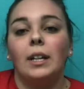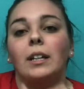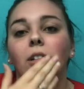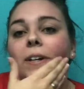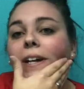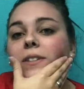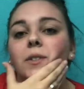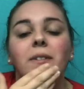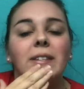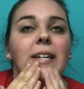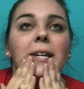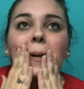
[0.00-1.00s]
And you guys will
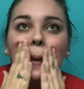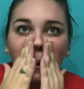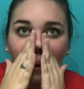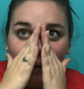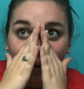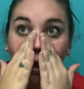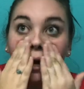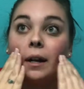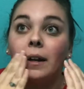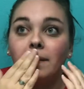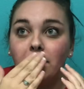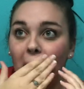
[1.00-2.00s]
see in a lot
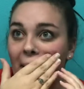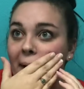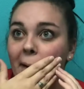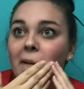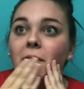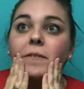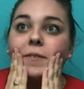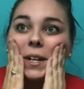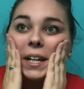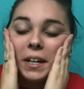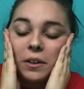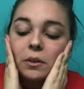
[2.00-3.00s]
of my
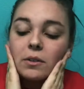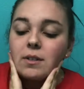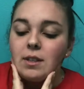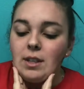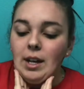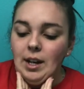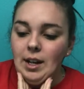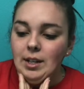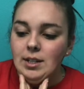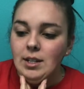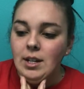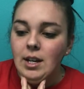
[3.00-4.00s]
videos
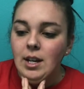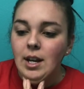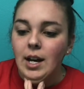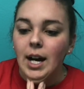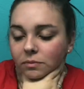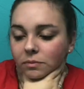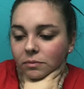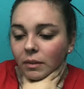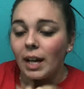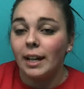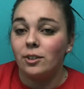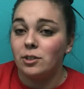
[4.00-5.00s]
that
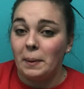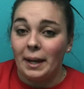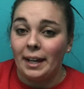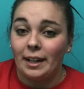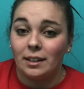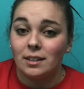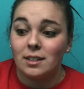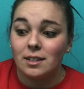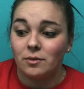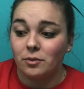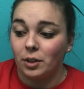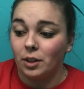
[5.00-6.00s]
I use my hands
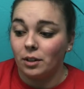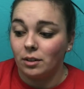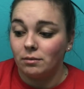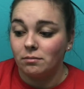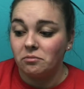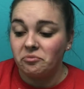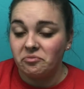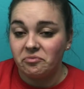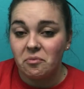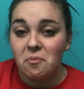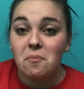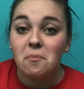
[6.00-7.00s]
for
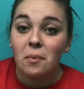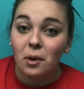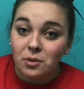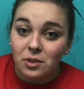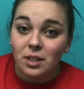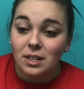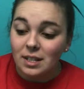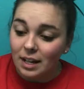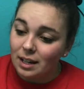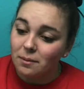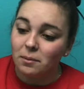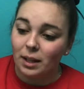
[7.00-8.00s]
most of the
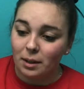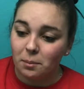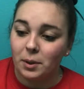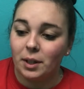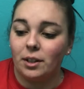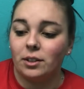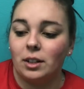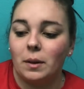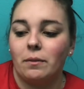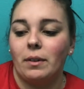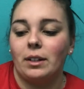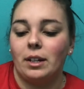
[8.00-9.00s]
time, like putting on
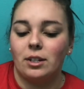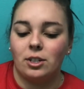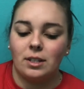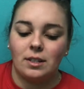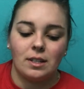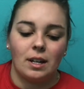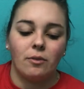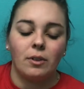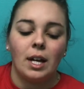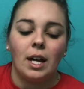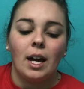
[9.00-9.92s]
liquid foundation and stuff.